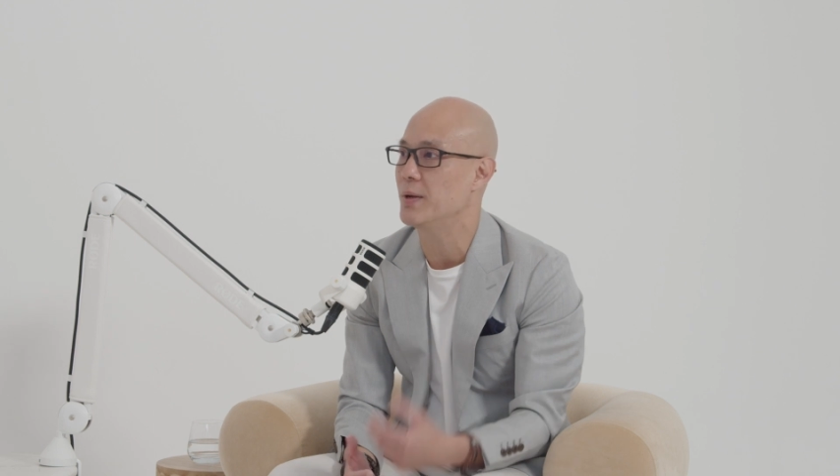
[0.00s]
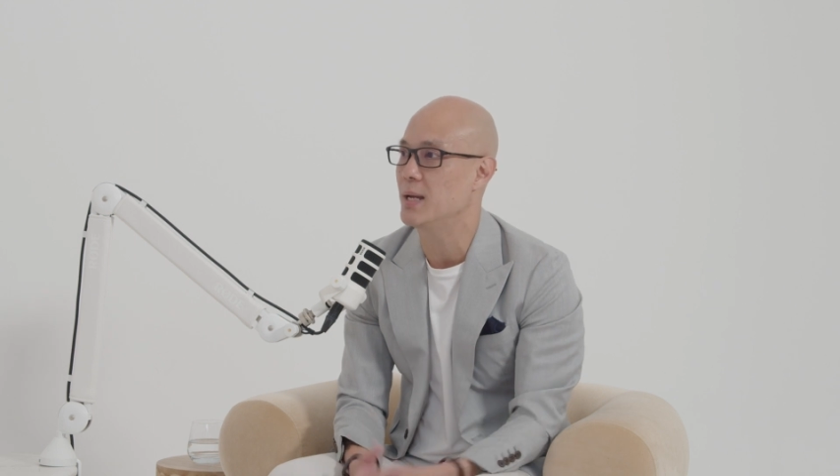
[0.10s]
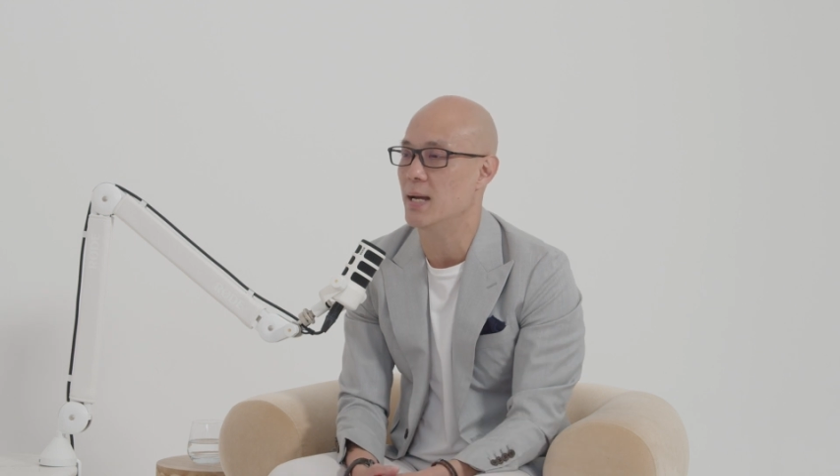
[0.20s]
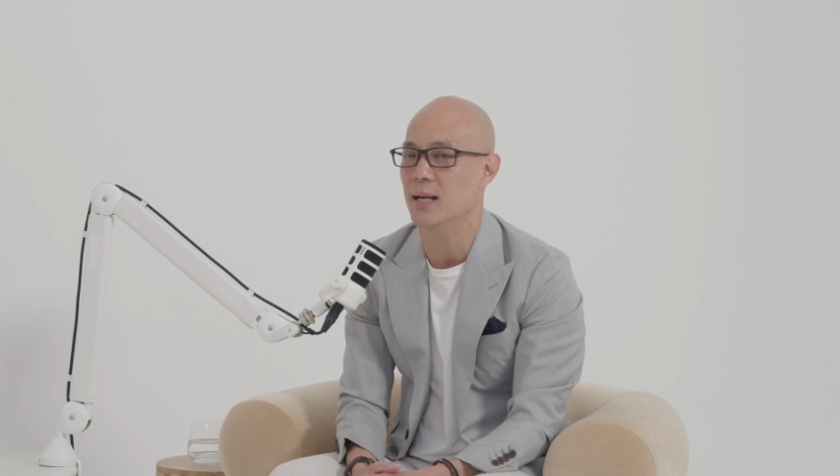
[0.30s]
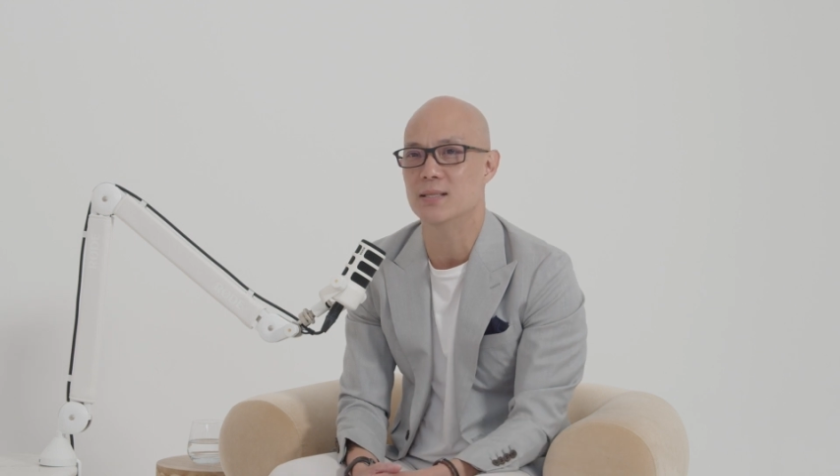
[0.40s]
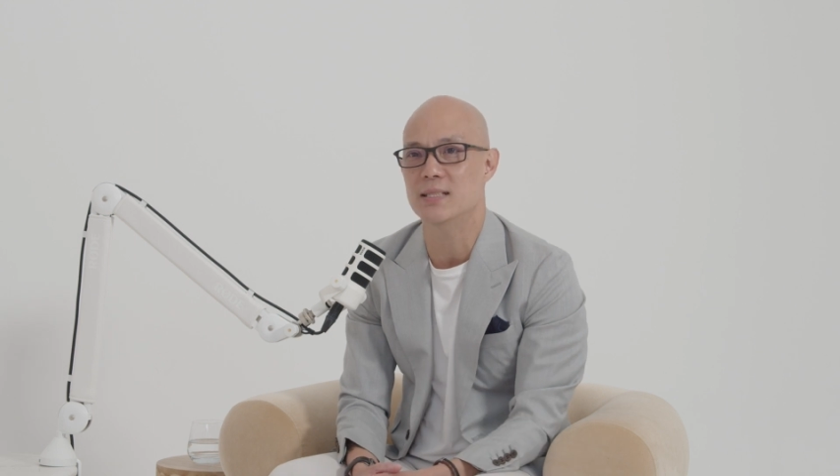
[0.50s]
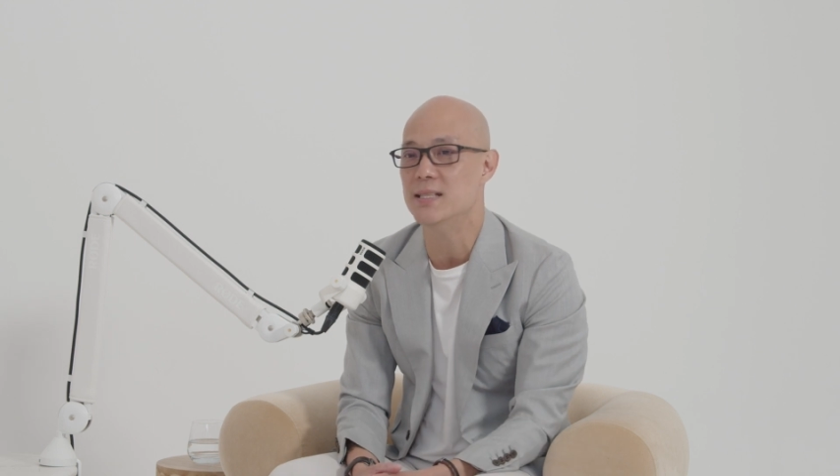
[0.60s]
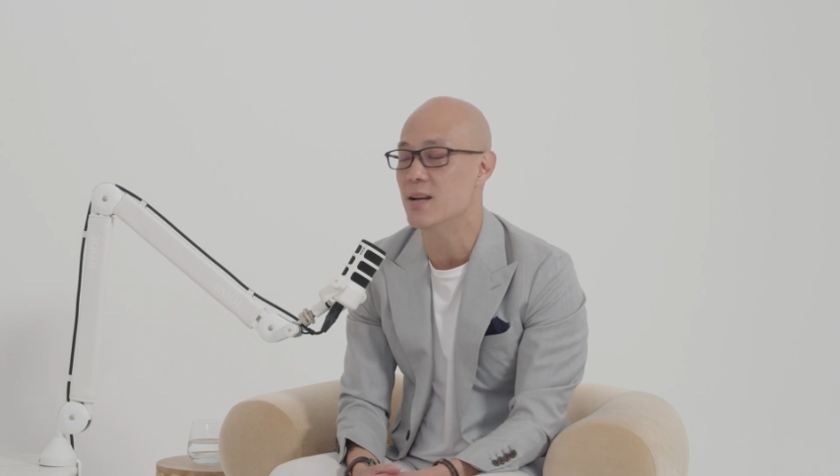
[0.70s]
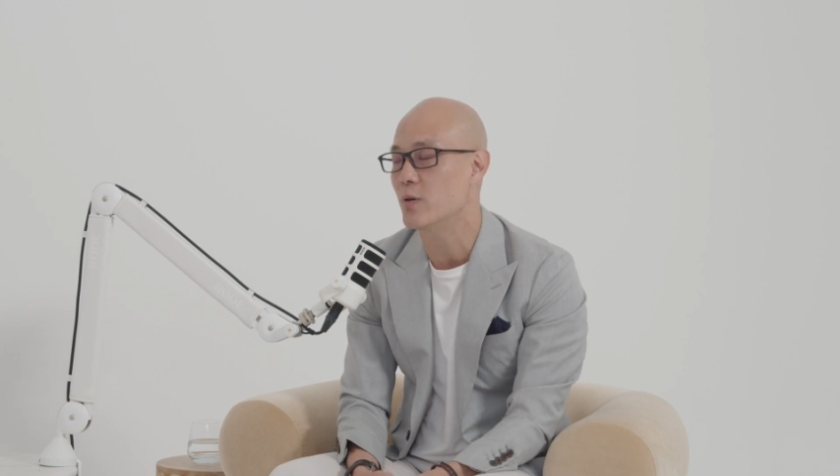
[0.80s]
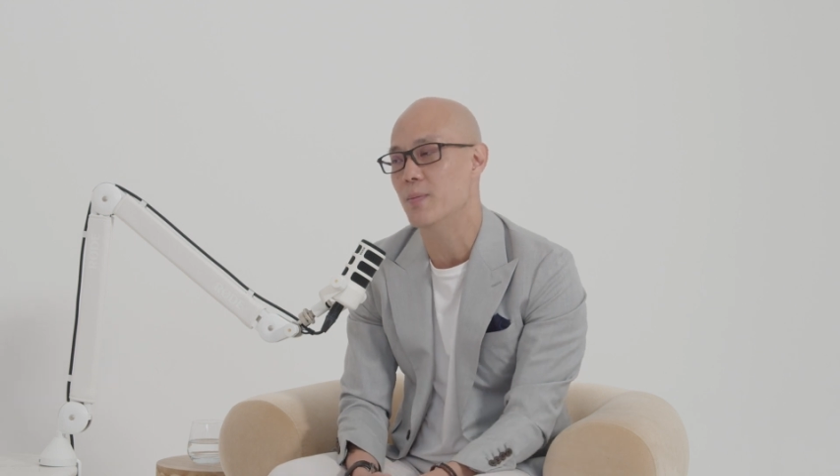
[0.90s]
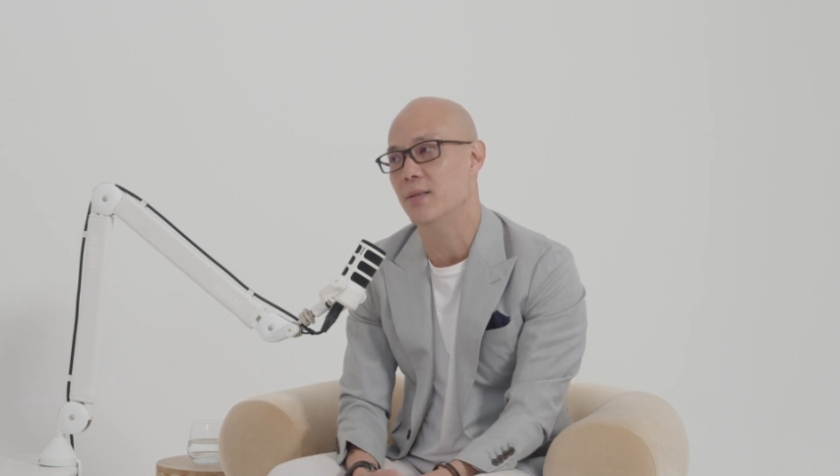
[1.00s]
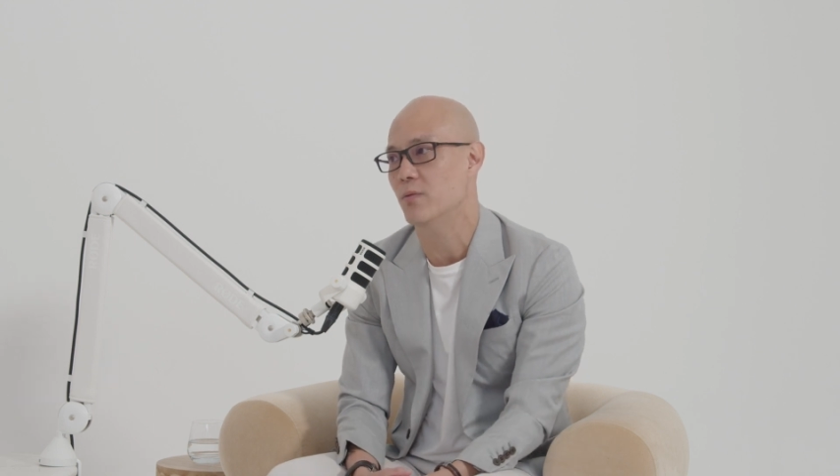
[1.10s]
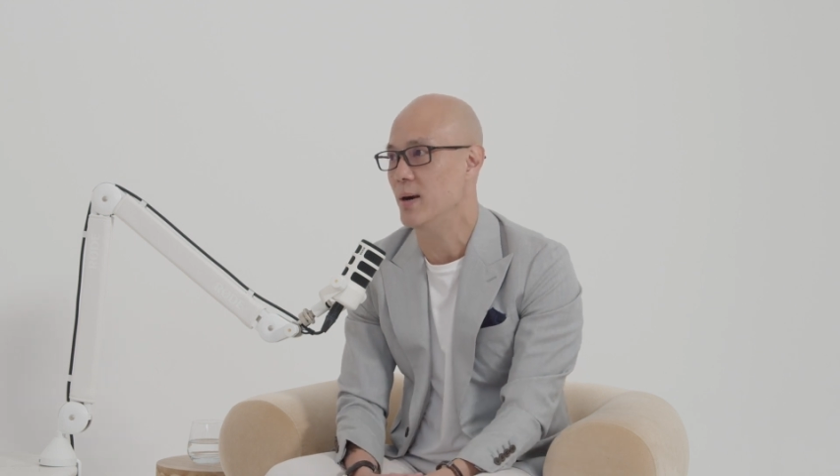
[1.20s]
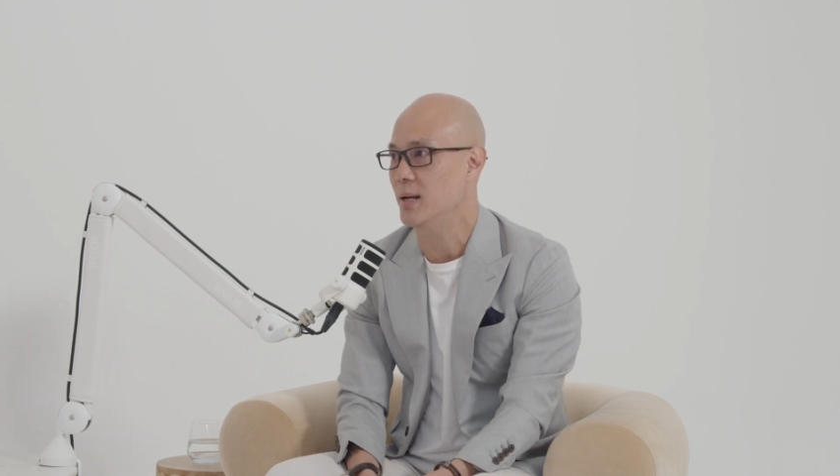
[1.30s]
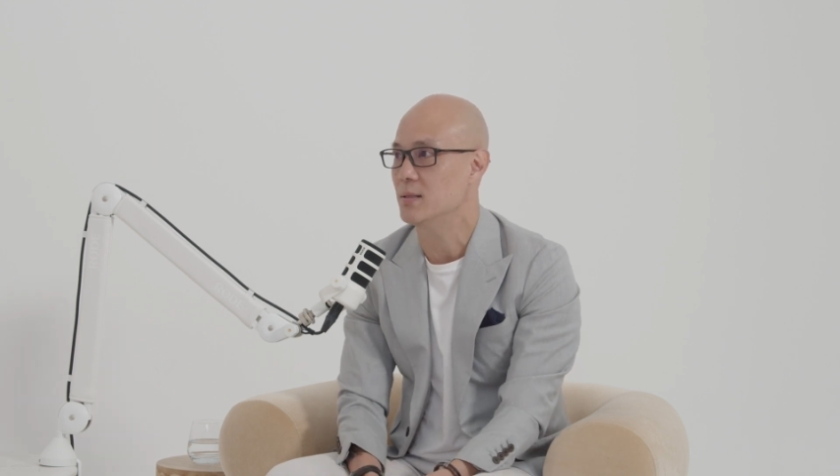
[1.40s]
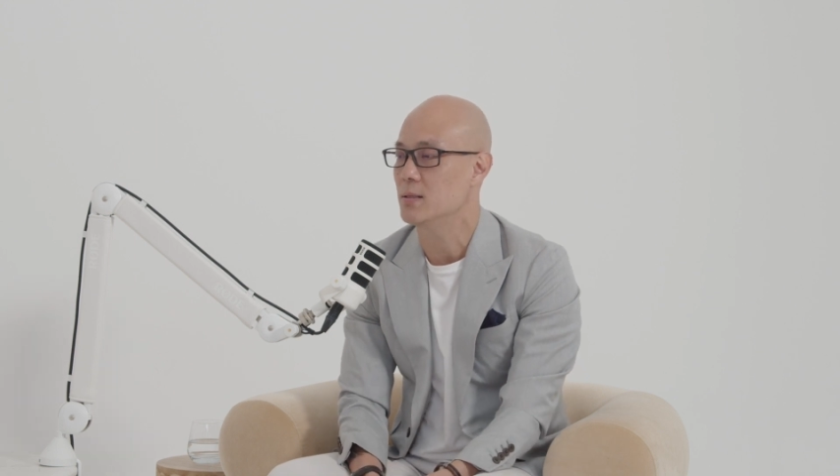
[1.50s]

get, it's never about the rate.